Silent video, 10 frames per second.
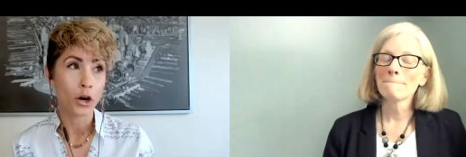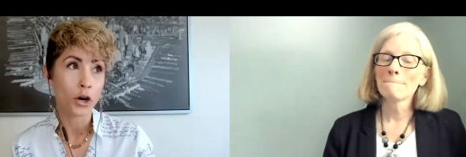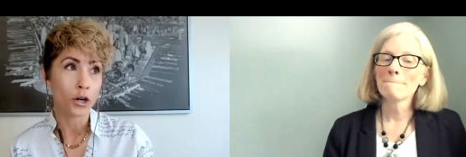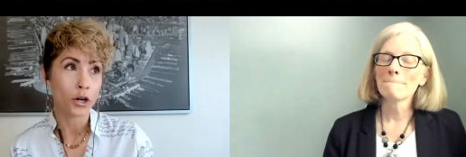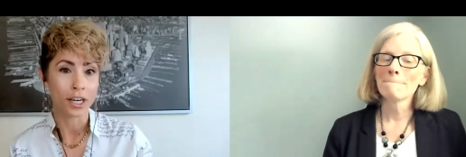
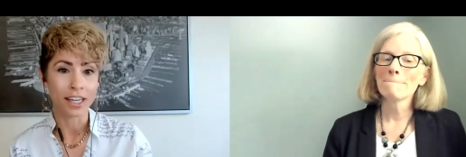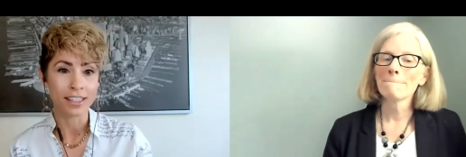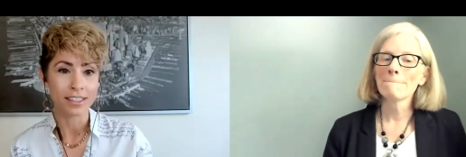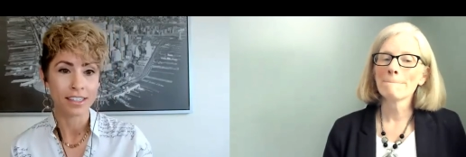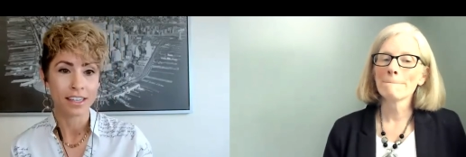Speaker 1: heard
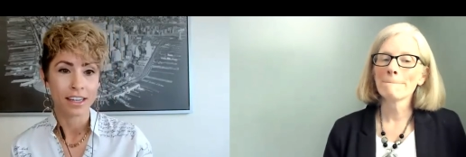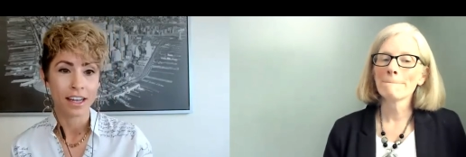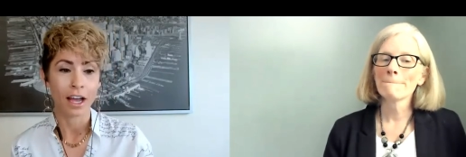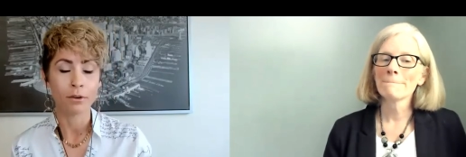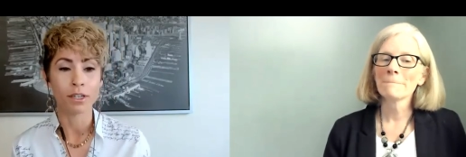it,
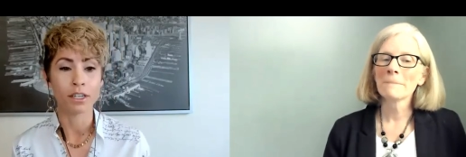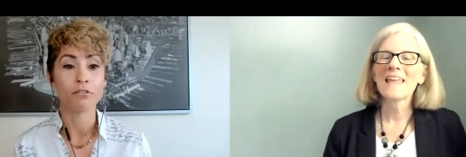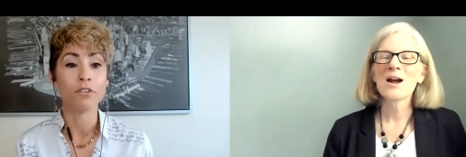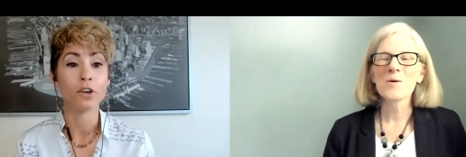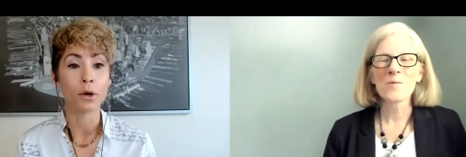I wouldn't
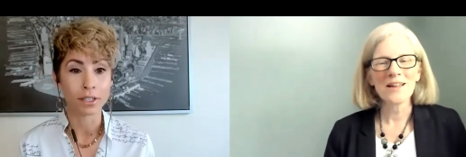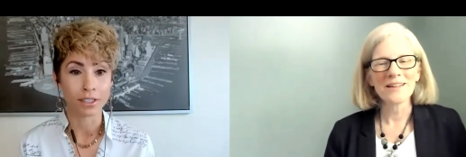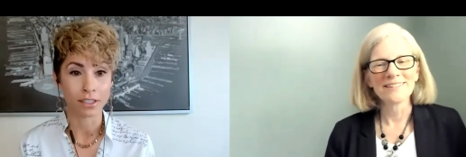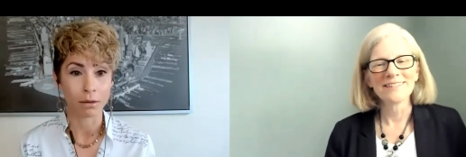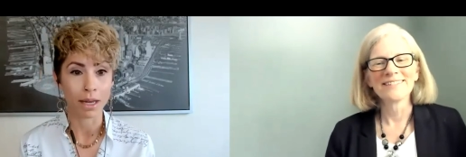have
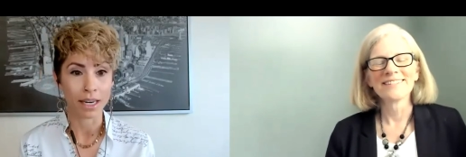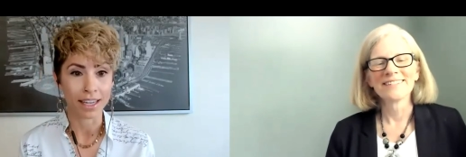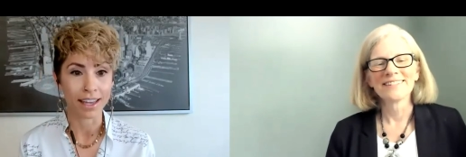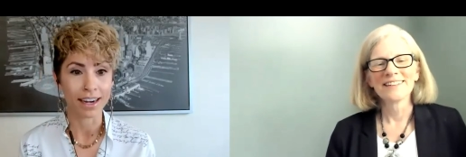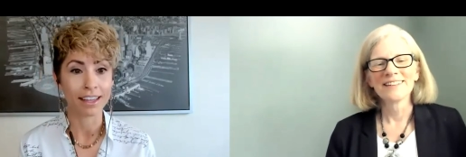noticed the
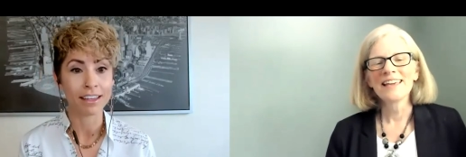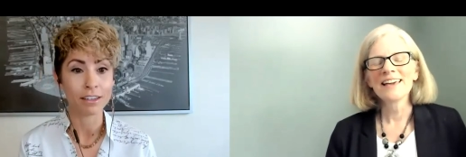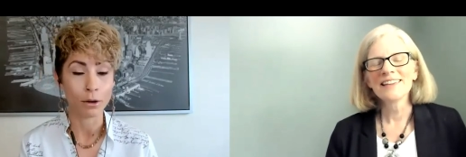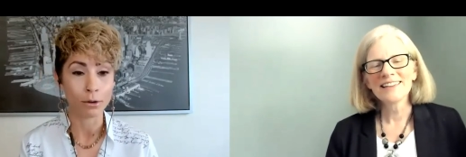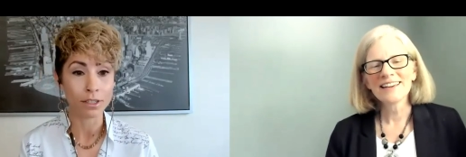money. And I
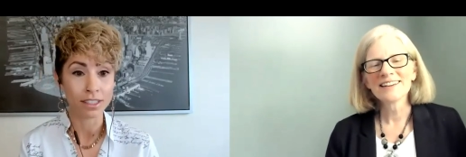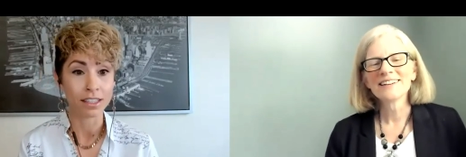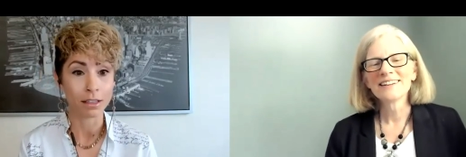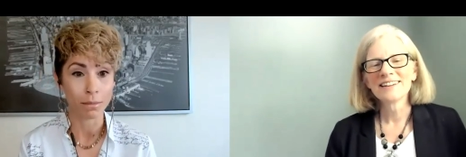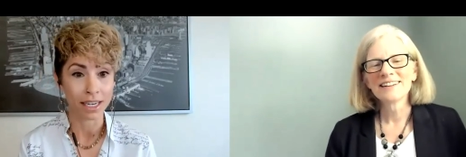think yeah, yeah,
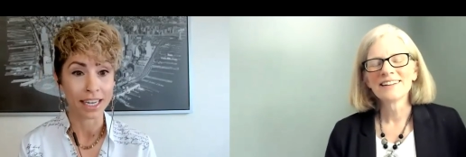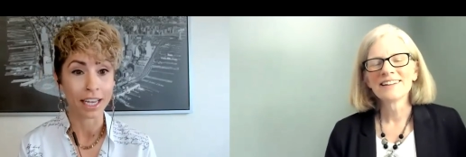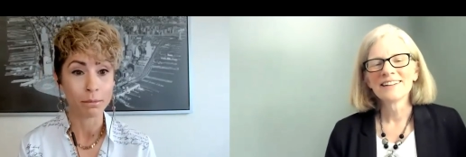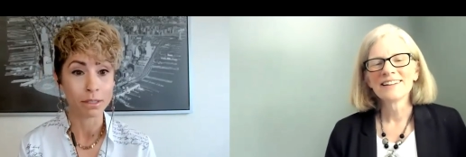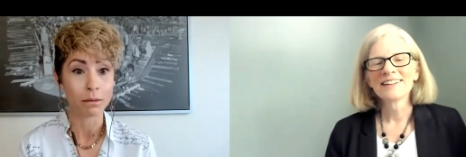noticing yeah. the money
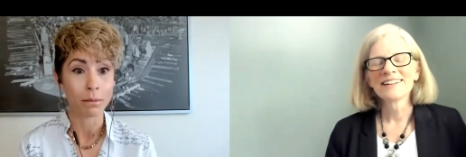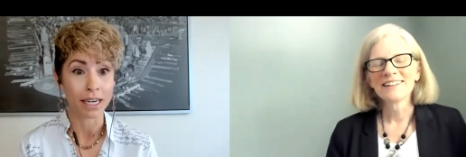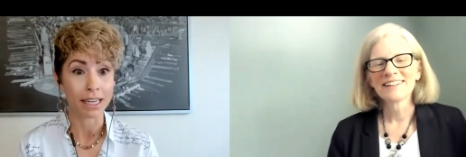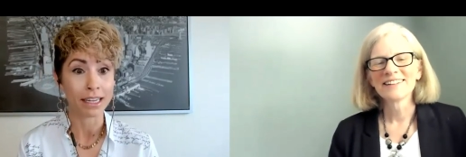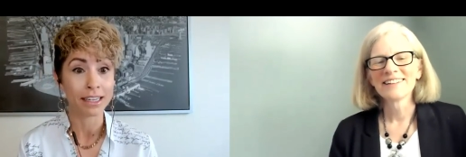helps the
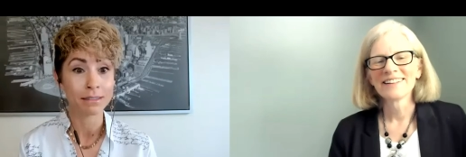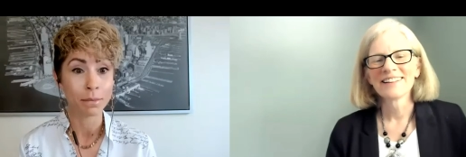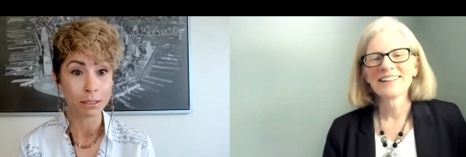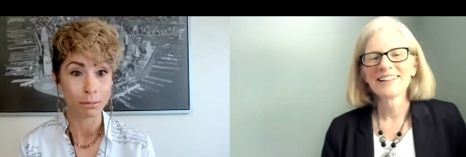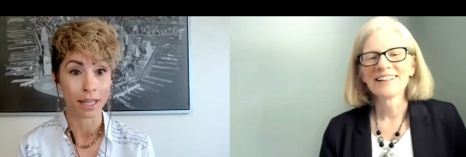money
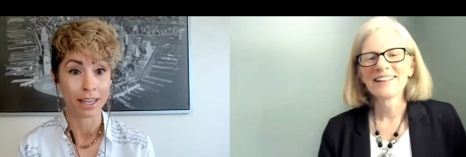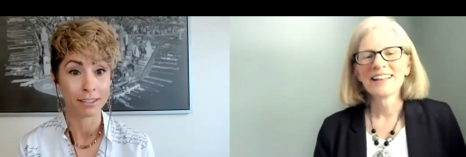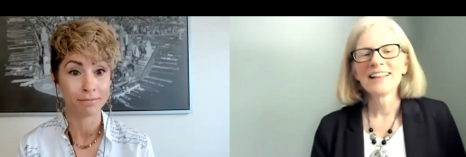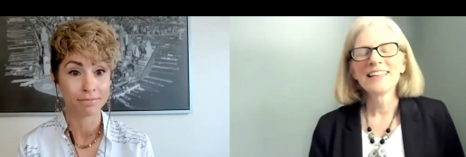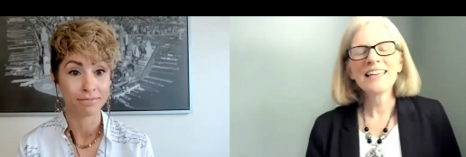multiply.
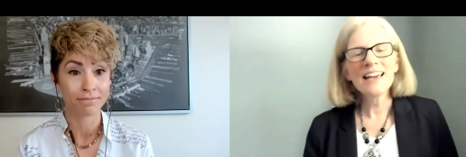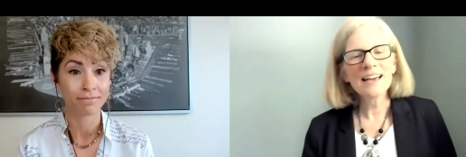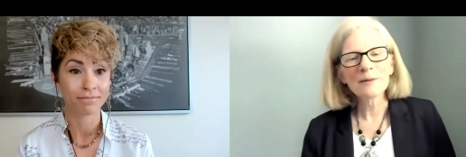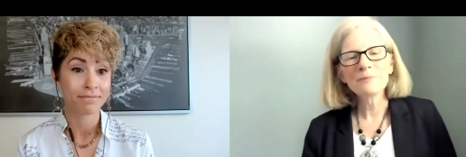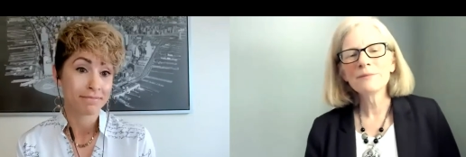
Speaker 2: Yeah.
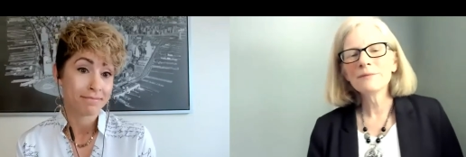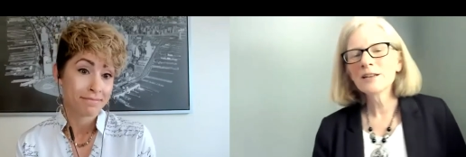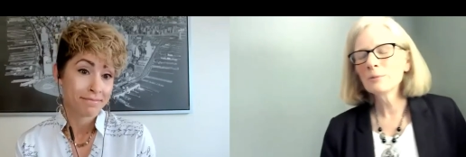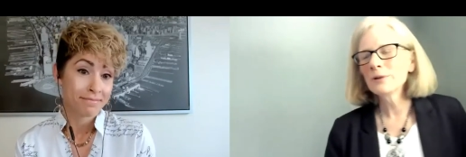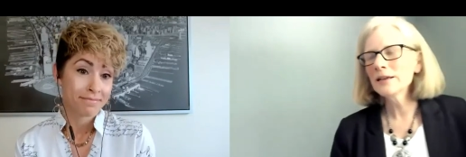And, you
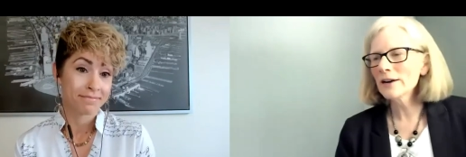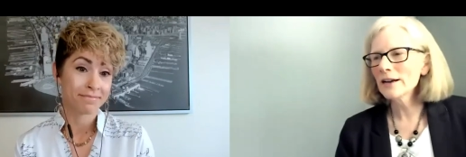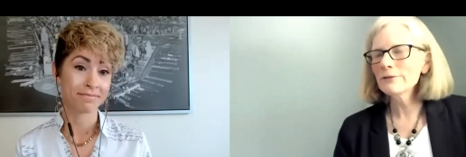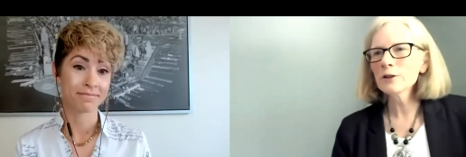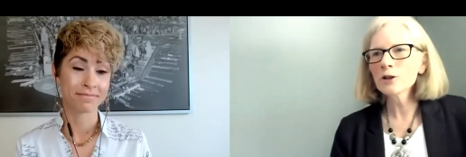know, being
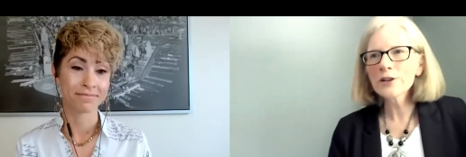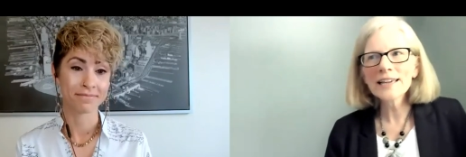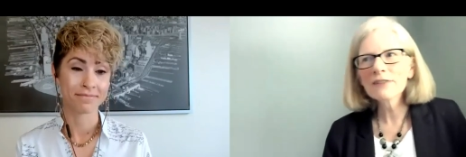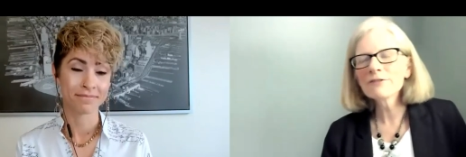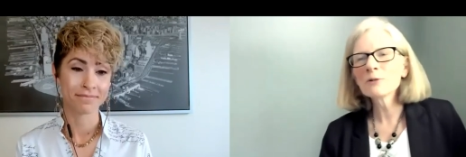grateful,
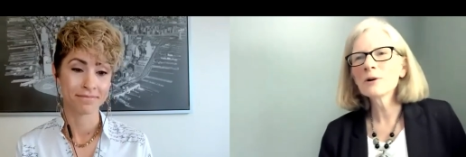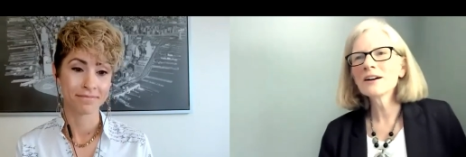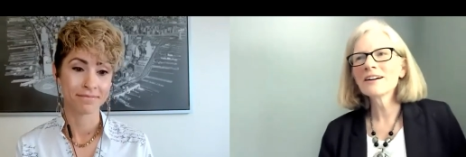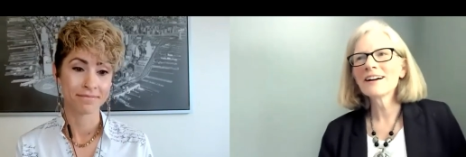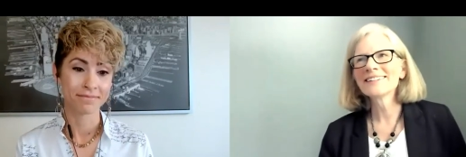looking
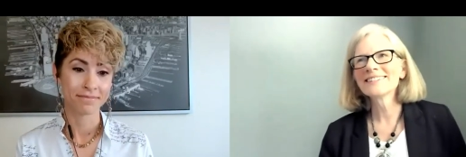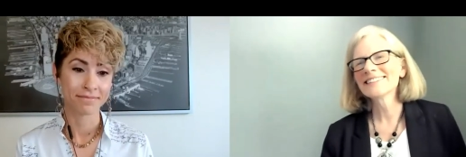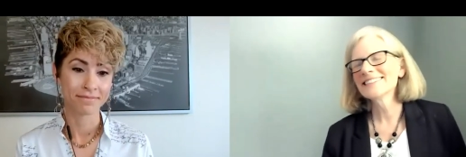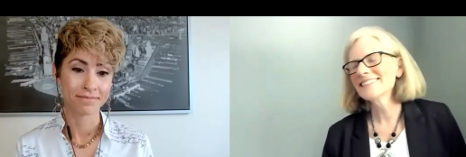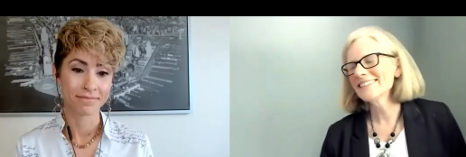everywhere. I,
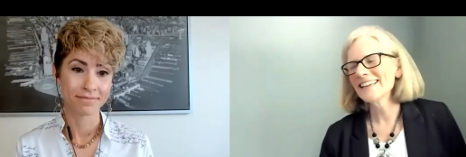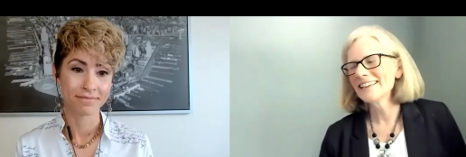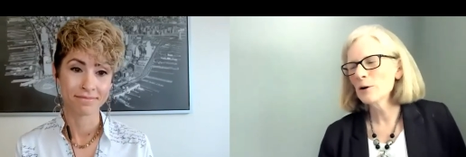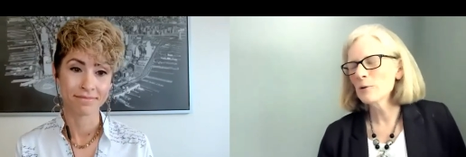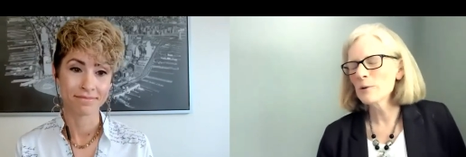I, I
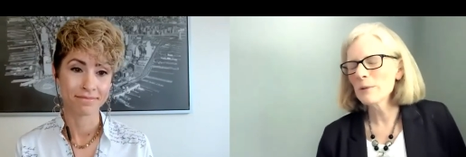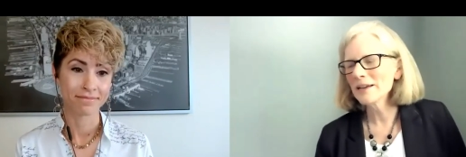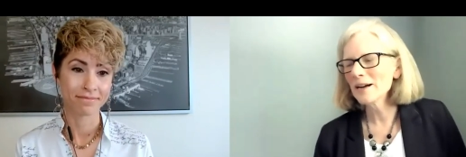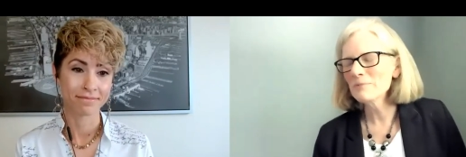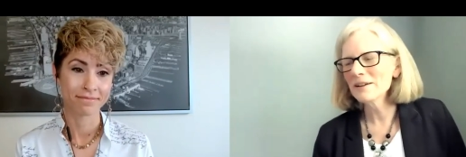know we're
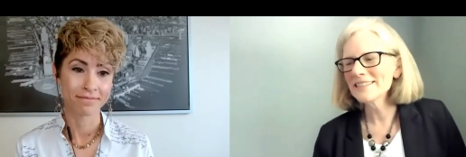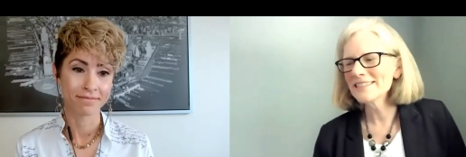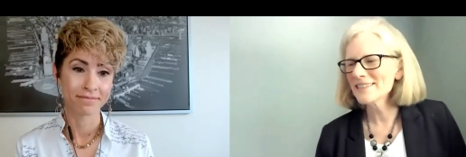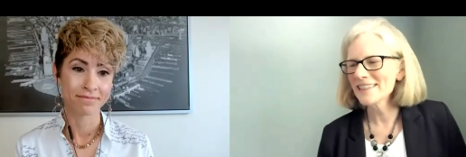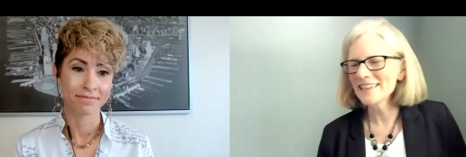wrapping up, but I
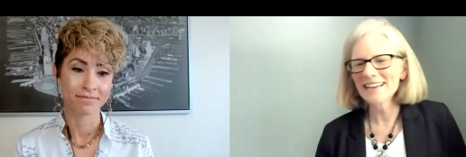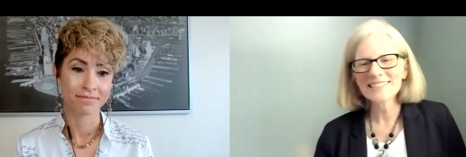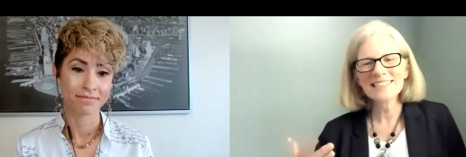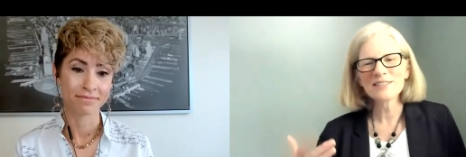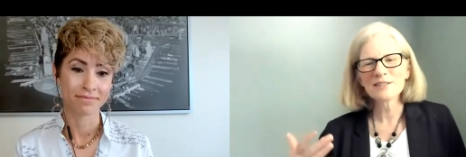just, the thing I
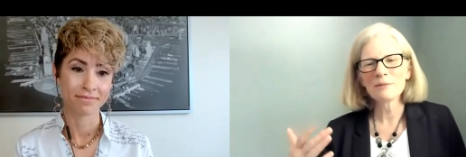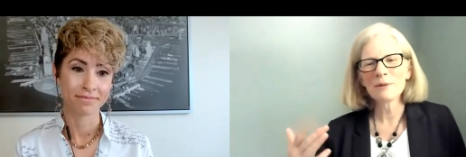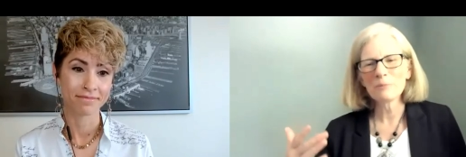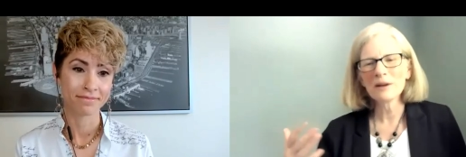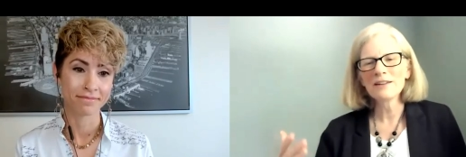teach
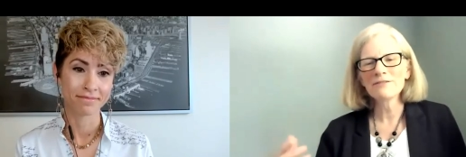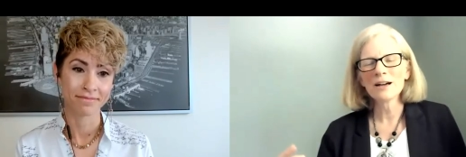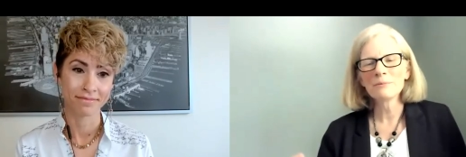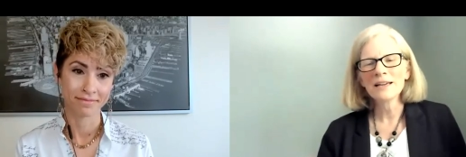about money vibe